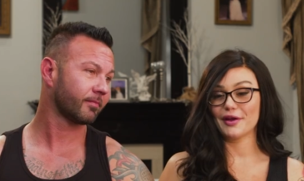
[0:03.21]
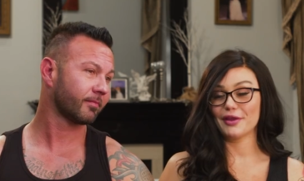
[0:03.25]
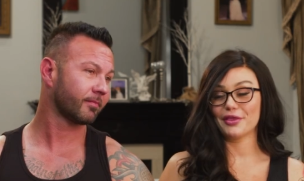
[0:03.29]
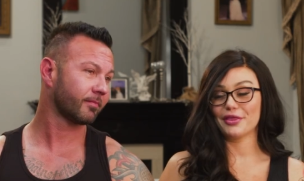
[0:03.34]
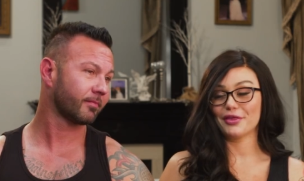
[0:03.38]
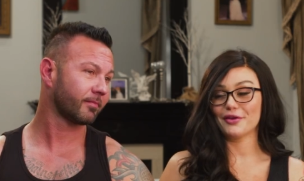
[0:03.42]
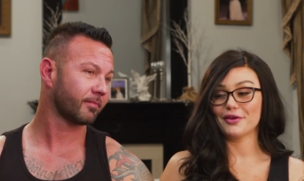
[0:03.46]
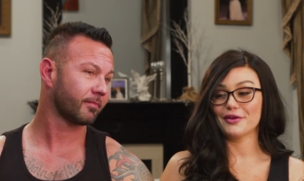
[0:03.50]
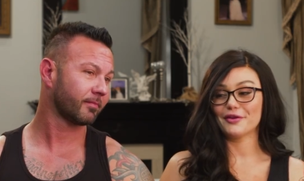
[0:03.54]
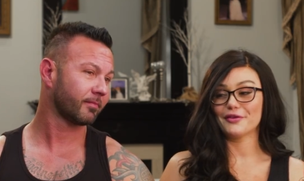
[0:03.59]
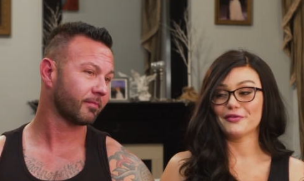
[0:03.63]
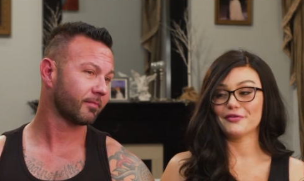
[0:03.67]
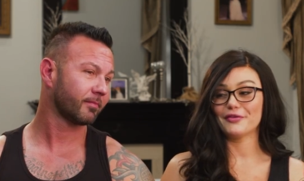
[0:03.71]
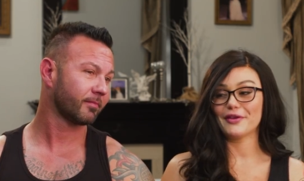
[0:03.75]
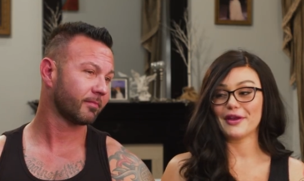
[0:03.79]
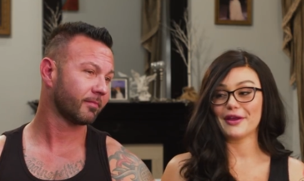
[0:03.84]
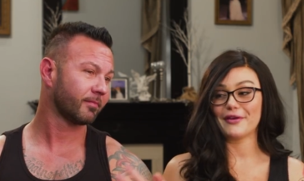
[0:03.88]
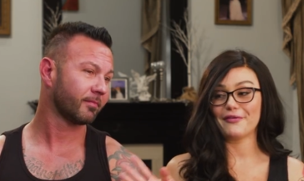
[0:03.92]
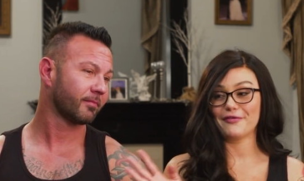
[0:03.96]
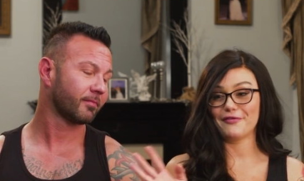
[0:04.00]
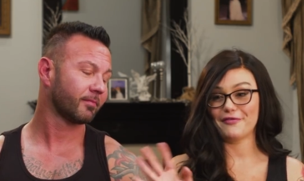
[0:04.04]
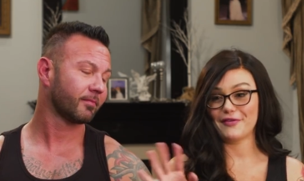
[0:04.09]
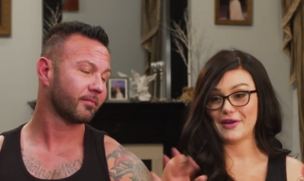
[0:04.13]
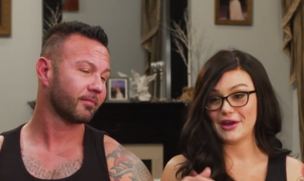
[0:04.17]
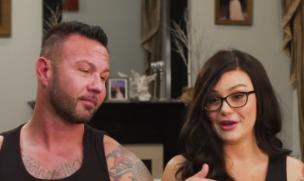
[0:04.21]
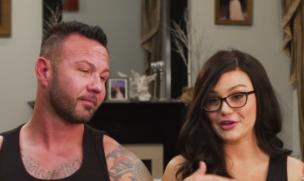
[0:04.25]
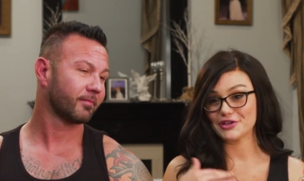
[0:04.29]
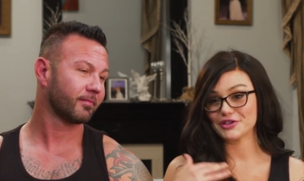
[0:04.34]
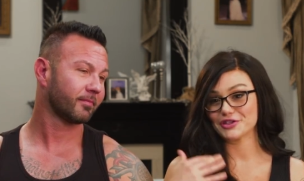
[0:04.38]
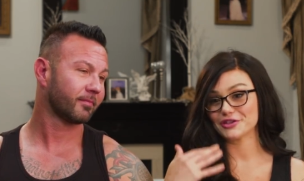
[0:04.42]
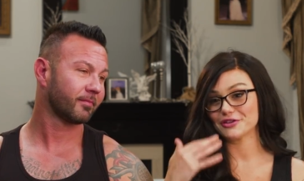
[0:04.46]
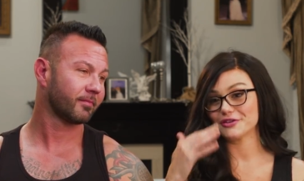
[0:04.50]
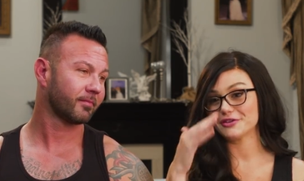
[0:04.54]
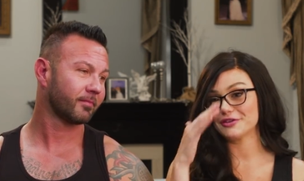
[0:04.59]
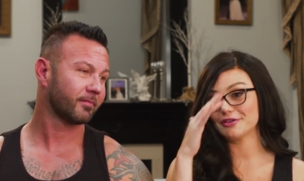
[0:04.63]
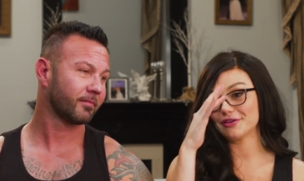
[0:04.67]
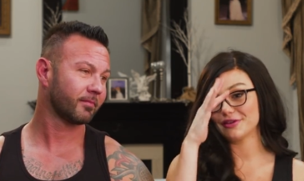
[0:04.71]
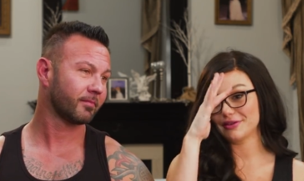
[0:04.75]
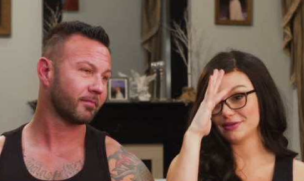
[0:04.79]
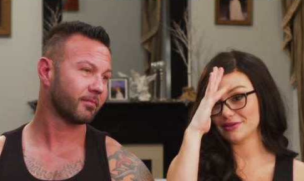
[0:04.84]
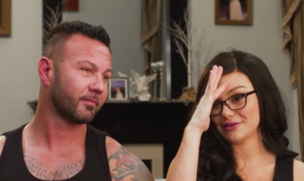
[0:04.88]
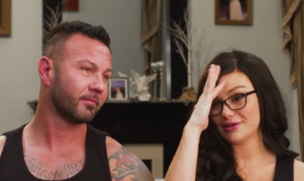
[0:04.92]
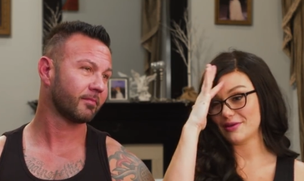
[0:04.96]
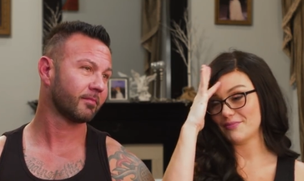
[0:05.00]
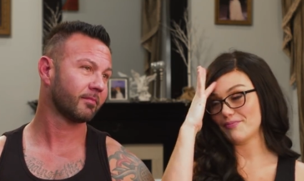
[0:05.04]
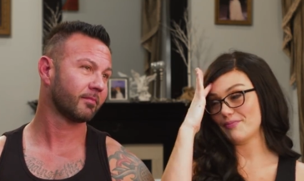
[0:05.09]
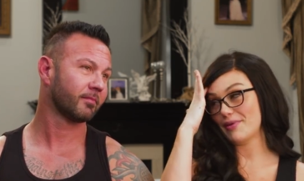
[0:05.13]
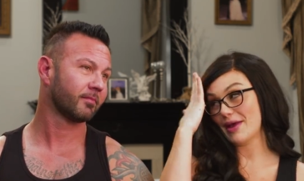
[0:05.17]
Speaker 1: I thought of like facials
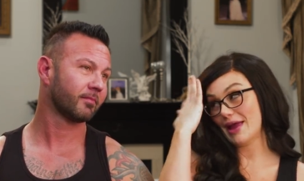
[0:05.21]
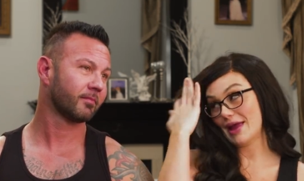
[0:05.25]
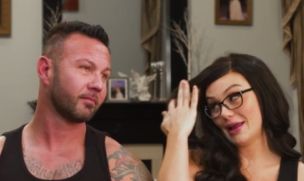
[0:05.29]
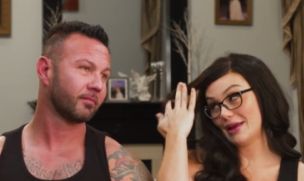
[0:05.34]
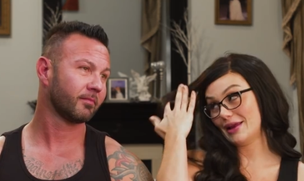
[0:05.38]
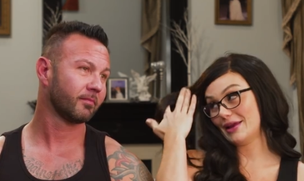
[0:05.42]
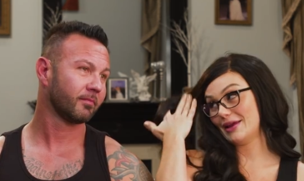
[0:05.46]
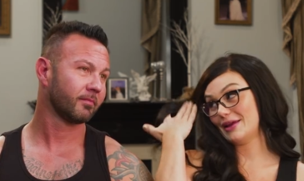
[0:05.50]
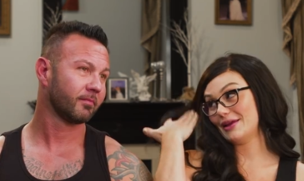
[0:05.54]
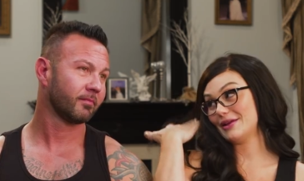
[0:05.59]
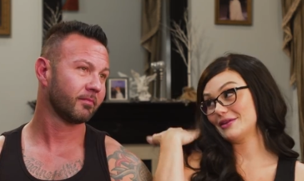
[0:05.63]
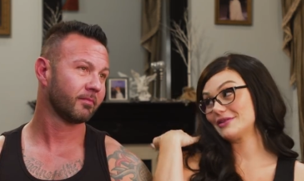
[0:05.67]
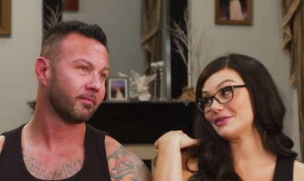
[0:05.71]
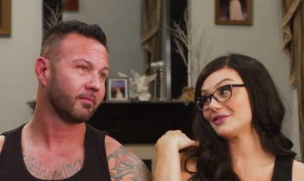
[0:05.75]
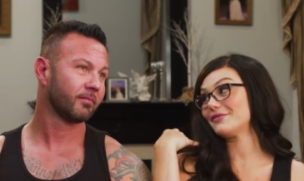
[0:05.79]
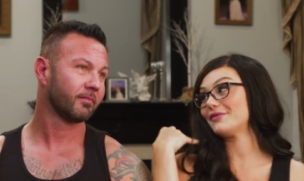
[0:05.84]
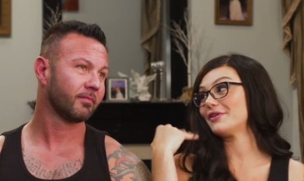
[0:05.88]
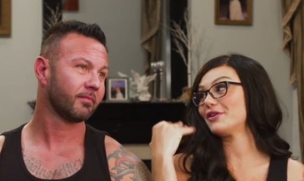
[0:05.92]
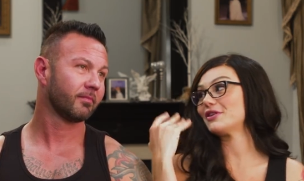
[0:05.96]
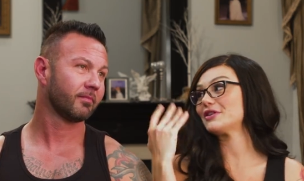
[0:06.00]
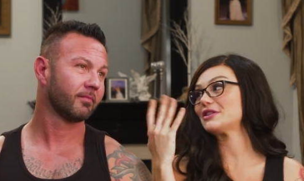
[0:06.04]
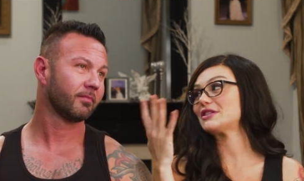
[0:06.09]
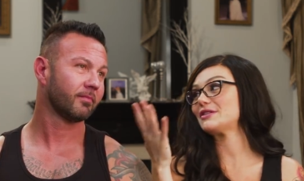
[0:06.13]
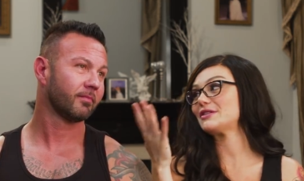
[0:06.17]
and petties and very